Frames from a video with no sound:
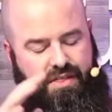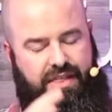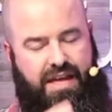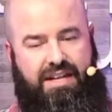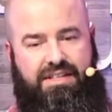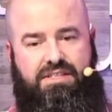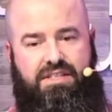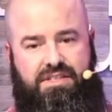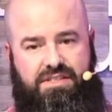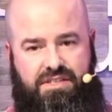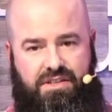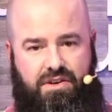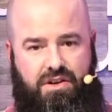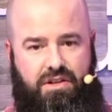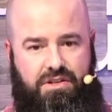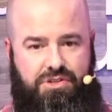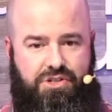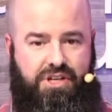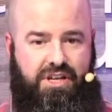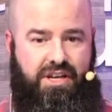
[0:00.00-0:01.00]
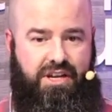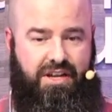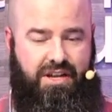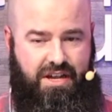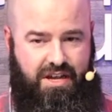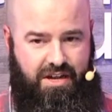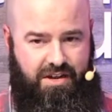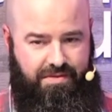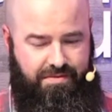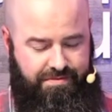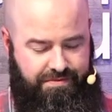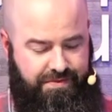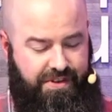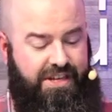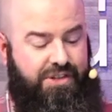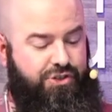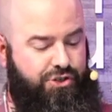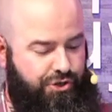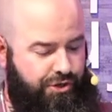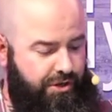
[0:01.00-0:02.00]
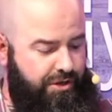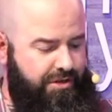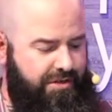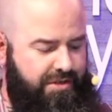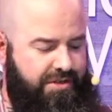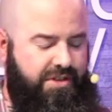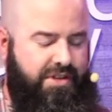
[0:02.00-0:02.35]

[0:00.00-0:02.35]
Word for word: That's a Synology feature.